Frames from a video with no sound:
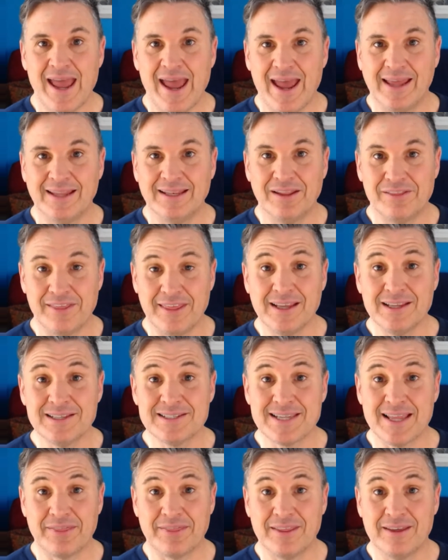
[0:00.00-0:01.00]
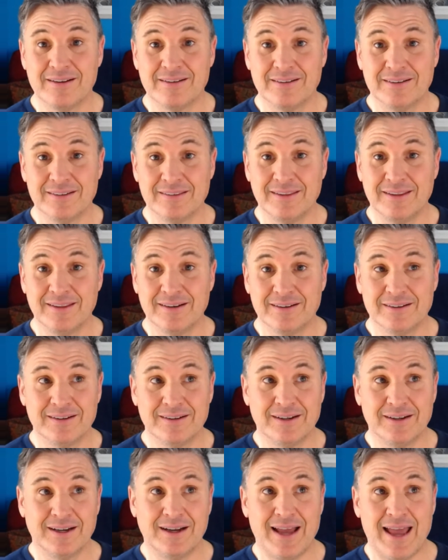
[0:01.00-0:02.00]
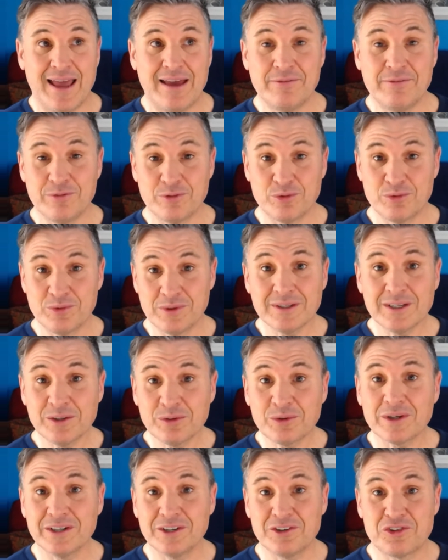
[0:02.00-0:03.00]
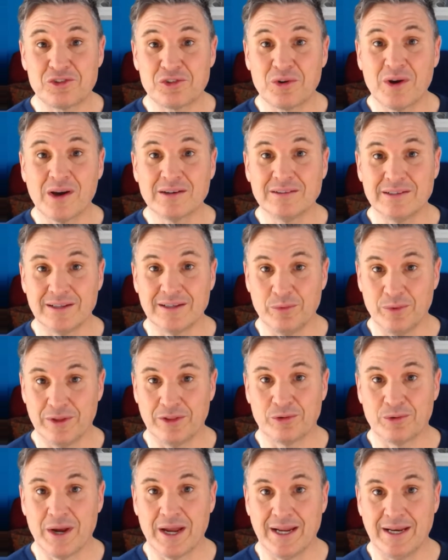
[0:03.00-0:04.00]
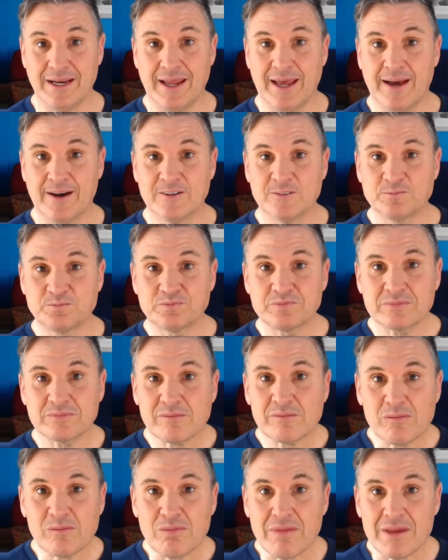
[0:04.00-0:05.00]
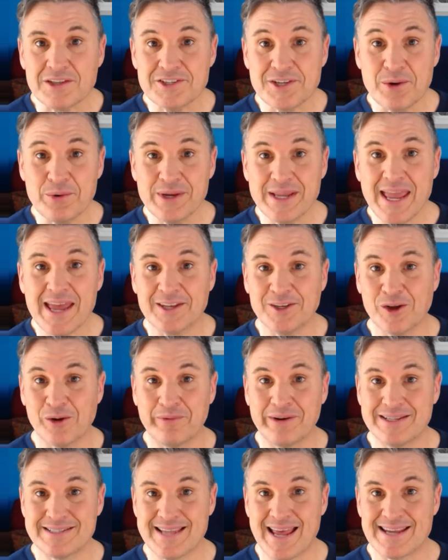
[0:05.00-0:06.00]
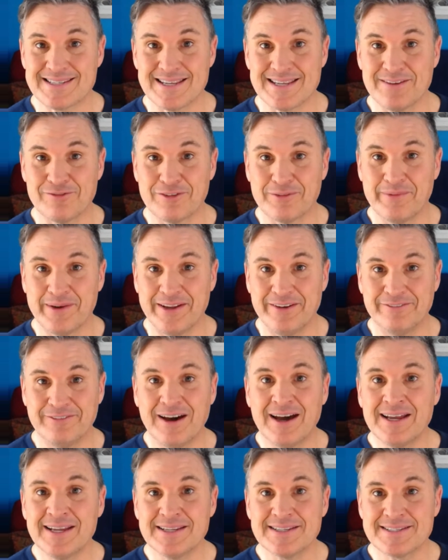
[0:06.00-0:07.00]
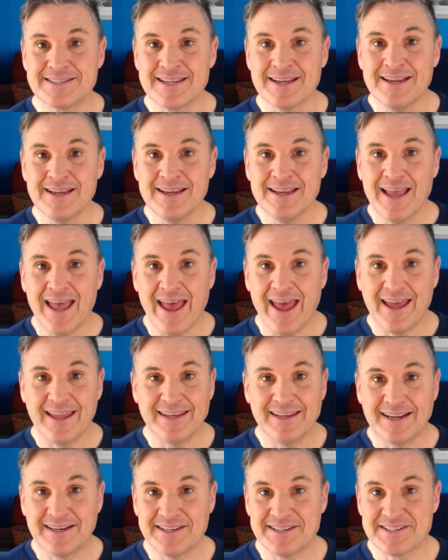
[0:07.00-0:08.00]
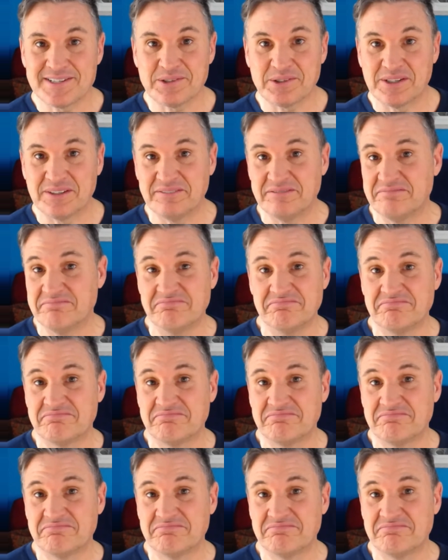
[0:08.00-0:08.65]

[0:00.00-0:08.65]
and the things that they're really, really struggling with right now. So again, nobody's asking for my advice, and I just sort of